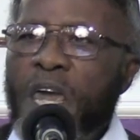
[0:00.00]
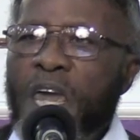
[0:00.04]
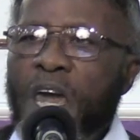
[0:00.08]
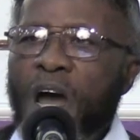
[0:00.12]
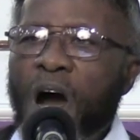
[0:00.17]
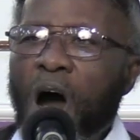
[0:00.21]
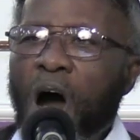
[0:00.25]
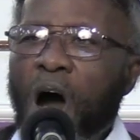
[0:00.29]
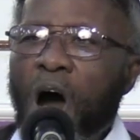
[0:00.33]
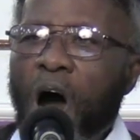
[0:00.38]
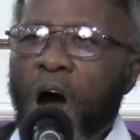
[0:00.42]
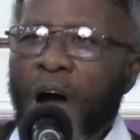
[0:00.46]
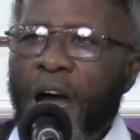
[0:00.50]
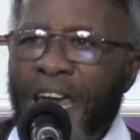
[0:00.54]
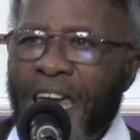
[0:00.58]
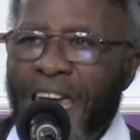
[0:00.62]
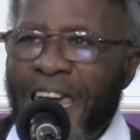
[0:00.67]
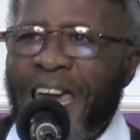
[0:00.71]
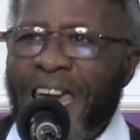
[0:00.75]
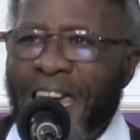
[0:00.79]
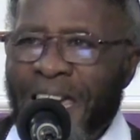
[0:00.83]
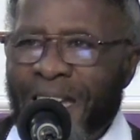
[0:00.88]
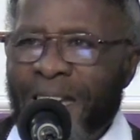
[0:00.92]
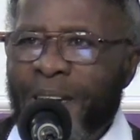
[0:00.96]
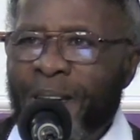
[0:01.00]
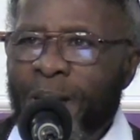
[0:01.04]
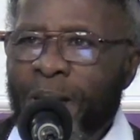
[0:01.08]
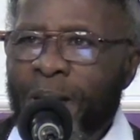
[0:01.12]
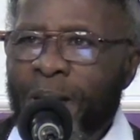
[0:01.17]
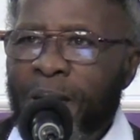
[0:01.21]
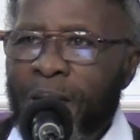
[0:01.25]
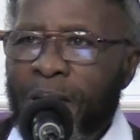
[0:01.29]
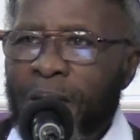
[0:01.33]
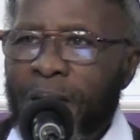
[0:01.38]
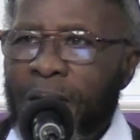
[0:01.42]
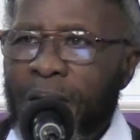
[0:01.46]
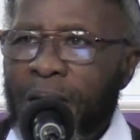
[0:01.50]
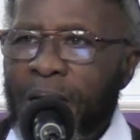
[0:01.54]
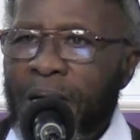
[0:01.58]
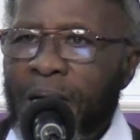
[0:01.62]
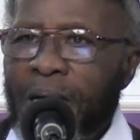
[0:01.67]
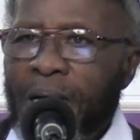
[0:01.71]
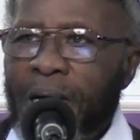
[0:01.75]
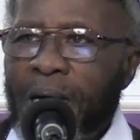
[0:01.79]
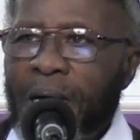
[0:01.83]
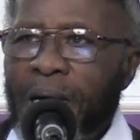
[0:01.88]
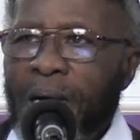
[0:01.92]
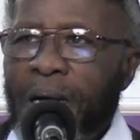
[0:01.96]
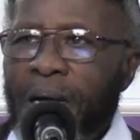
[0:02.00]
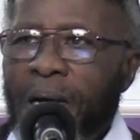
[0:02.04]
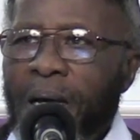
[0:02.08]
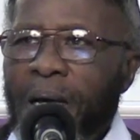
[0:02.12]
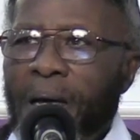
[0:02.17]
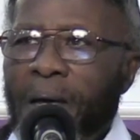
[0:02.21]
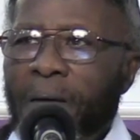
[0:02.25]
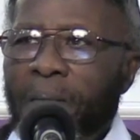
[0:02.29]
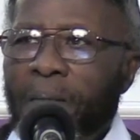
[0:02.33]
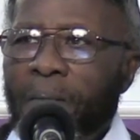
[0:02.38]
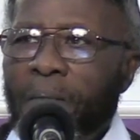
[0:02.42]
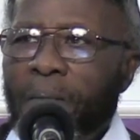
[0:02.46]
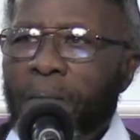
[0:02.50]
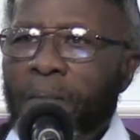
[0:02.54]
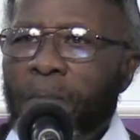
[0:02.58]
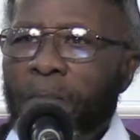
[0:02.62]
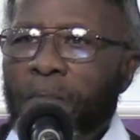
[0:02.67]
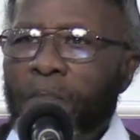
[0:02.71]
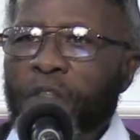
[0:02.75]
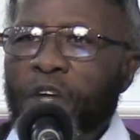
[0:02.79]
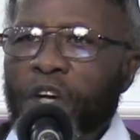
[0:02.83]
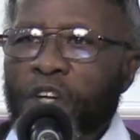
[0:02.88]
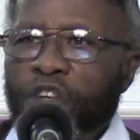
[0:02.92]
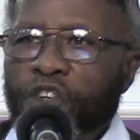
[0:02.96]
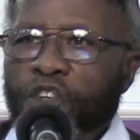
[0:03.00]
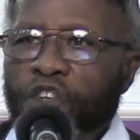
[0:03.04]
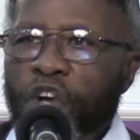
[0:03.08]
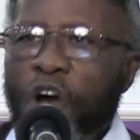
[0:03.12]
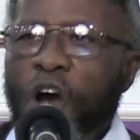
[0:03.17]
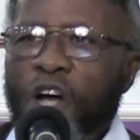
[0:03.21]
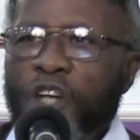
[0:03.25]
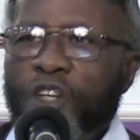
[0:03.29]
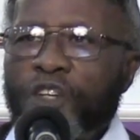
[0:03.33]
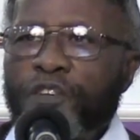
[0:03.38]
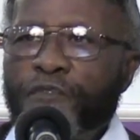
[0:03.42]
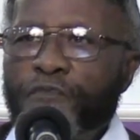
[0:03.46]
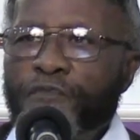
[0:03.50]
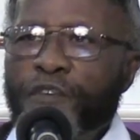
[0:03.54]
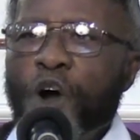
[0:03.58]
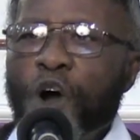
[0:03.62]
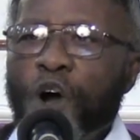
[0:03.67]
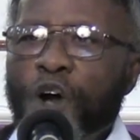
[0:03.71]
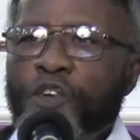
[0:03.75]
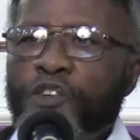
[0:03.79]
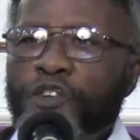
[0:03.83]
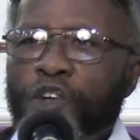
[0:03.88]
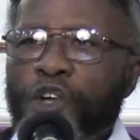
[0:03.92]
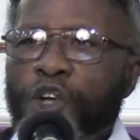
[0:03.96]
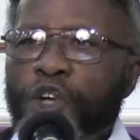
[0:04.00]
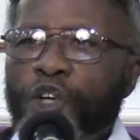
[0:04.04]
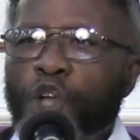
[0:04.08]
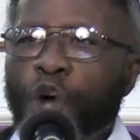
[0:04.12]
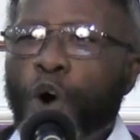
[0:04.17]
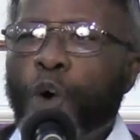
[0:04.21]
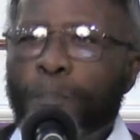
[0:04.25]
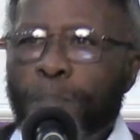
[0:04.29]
We are in the church first